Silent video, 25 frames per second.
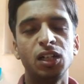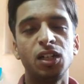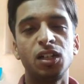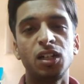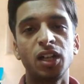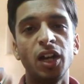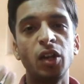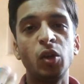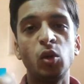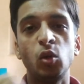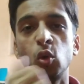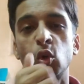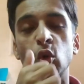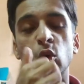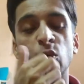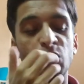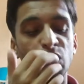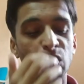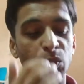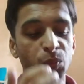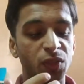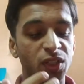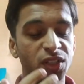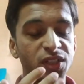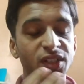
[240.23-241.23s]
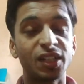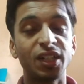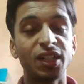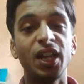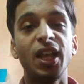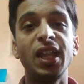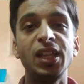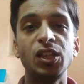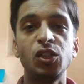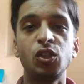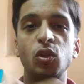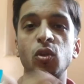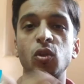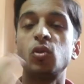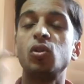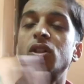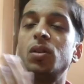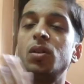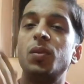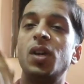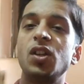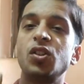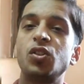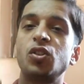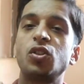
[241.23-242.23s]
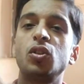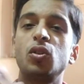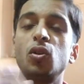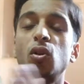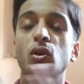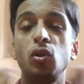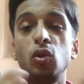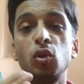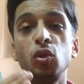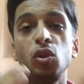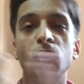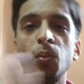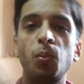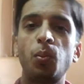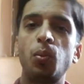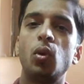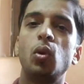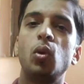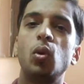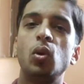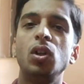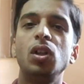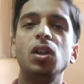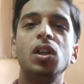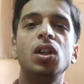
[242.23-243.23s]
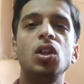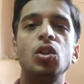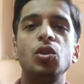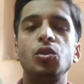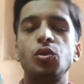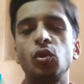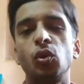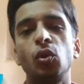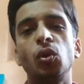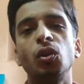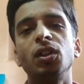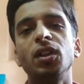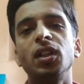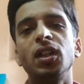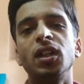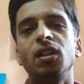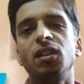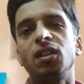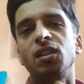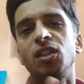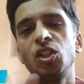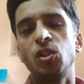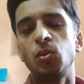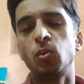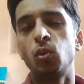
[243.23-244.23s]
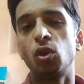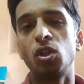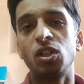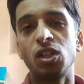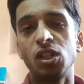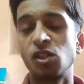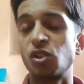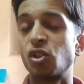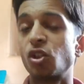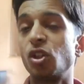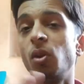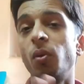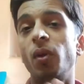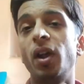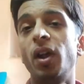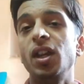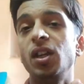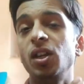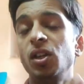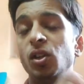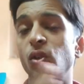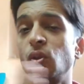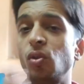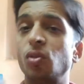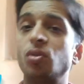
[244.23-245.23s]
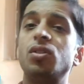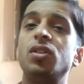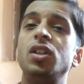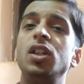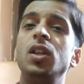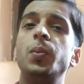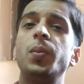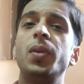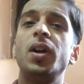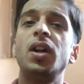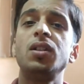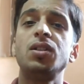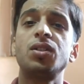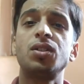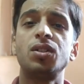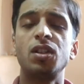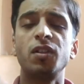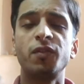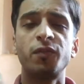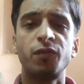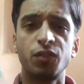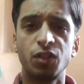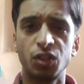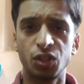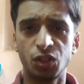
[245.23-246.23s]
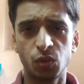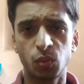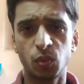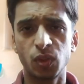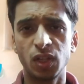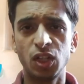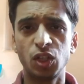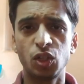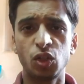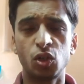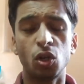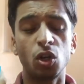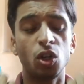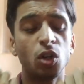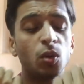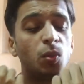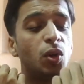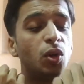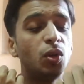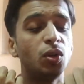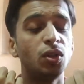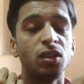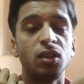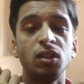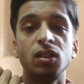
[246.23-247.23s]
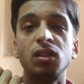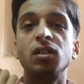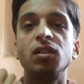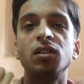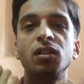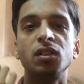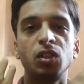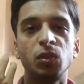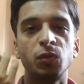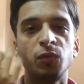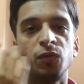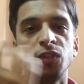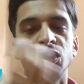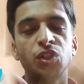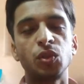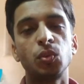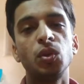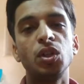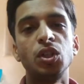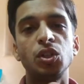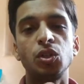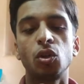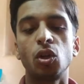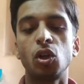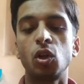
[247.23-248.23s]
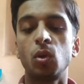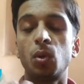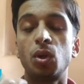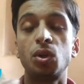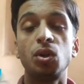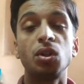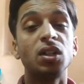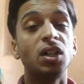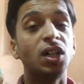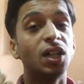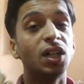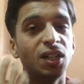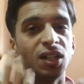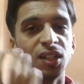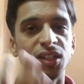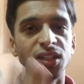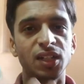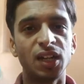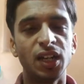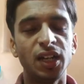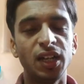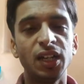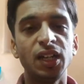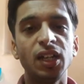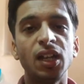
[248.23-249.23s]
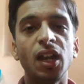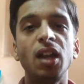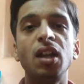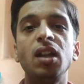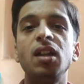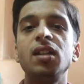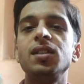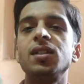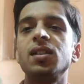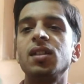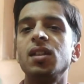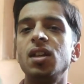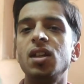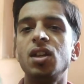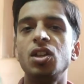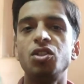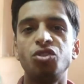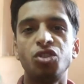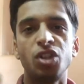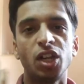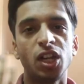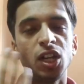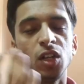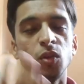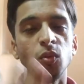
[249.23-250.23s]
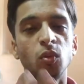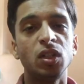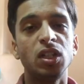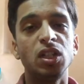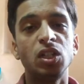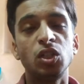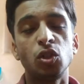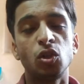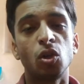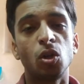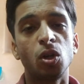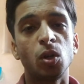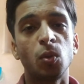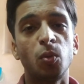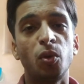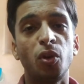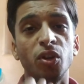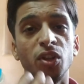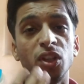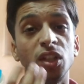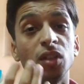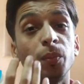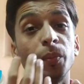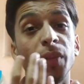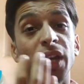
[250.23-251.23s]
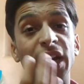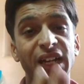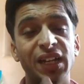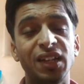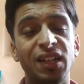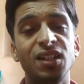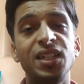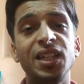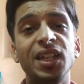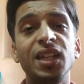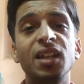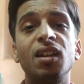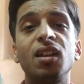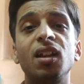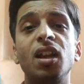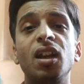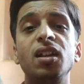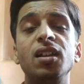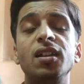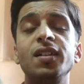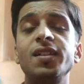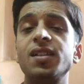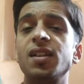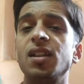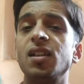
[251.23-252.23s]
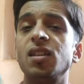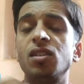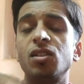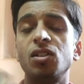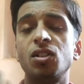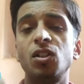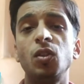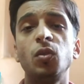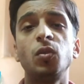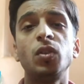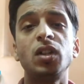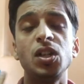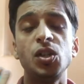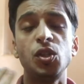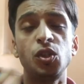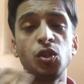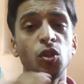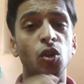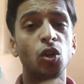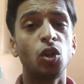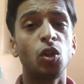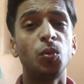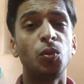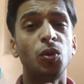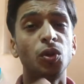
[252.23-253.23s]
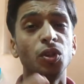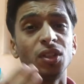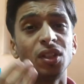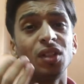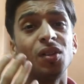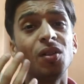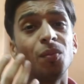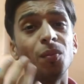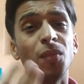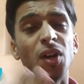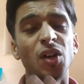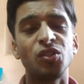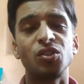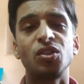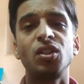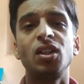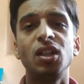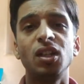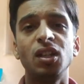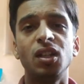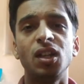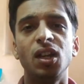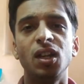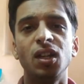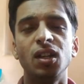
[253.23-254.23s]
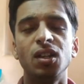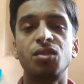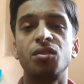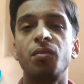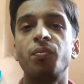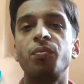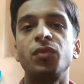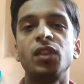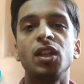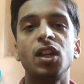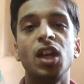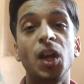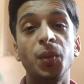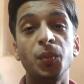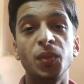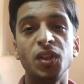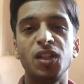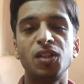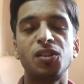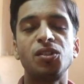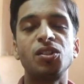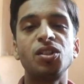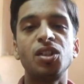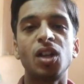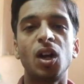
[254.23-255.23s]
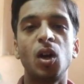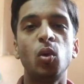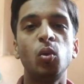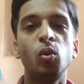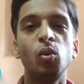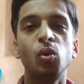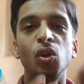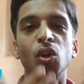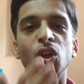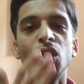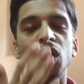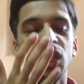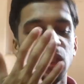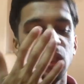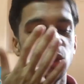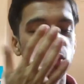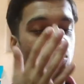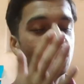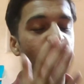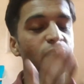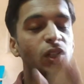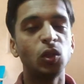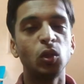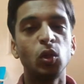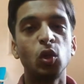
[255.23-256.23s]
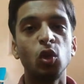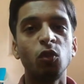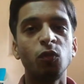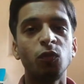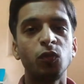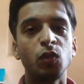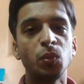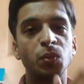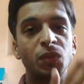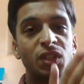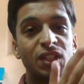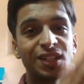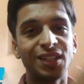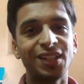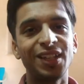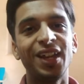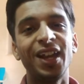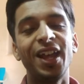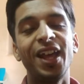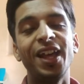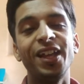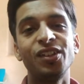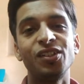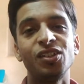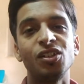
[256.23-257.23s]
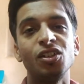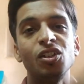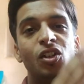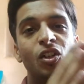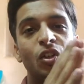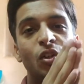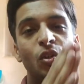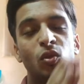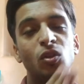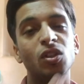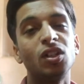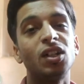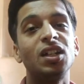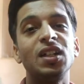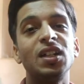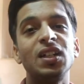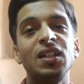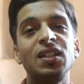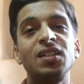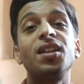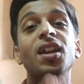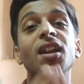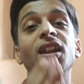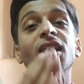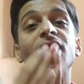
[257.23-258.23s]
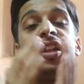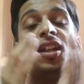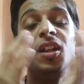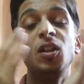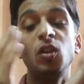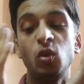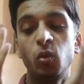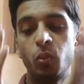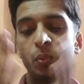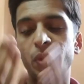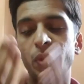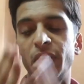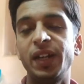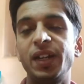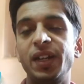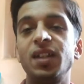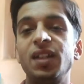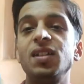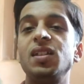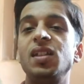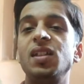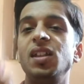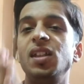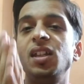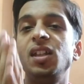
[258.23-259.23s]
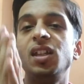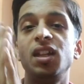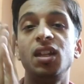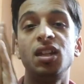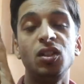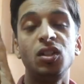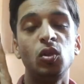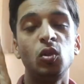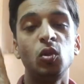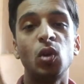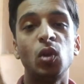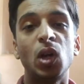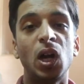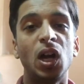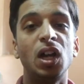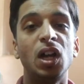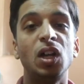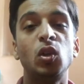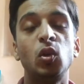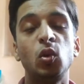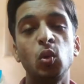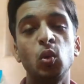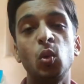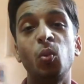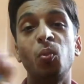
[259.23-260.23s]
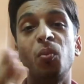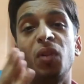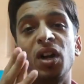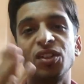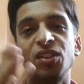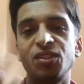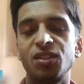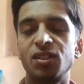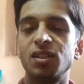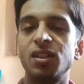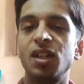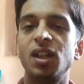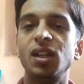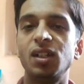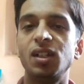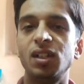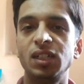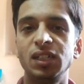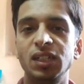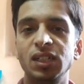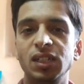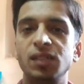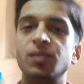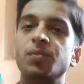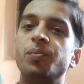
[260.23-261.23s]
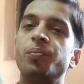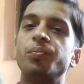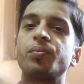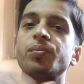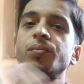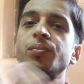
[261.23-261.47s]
uh, try to go from the scratch to the master or to the pro so this book is also divided into three parts the first one is talk about the first one is talk about the understanding kindness second one is talk about the practicing kindness and third one is talk about the mastering kindness i mean this is how you can grow from the scratch to the understanding to practicing and to how to master that kindness